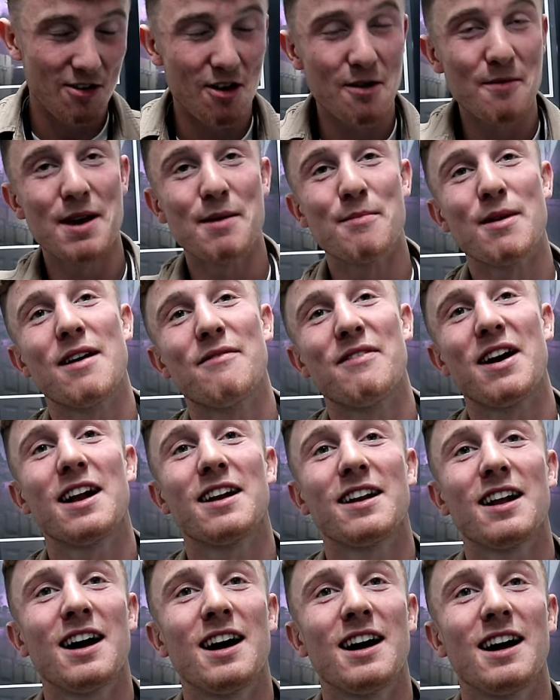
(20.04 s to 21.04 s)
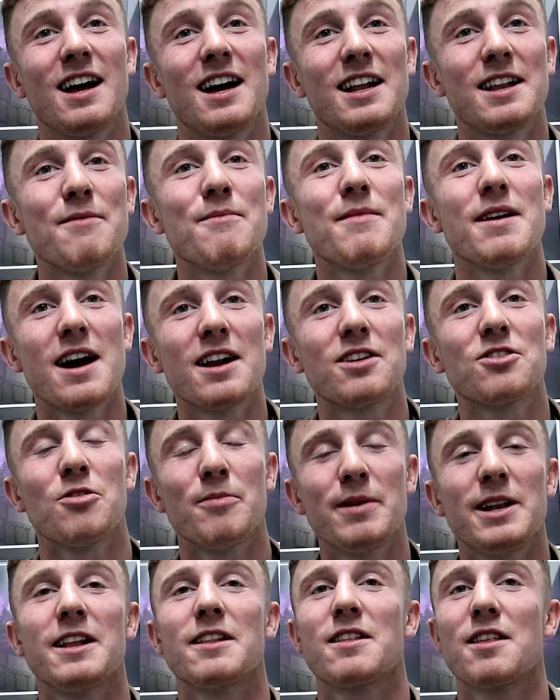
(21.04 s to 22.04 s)
what I mean, mate, I've had, I had in my head
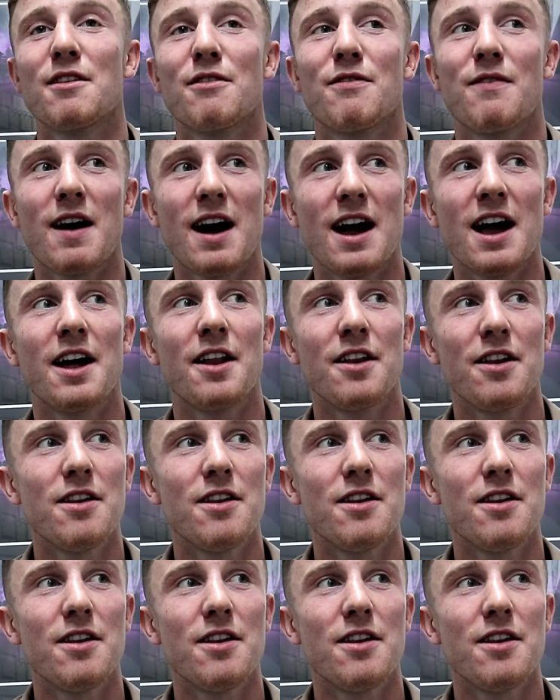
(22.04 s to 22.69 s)
coming into the fight,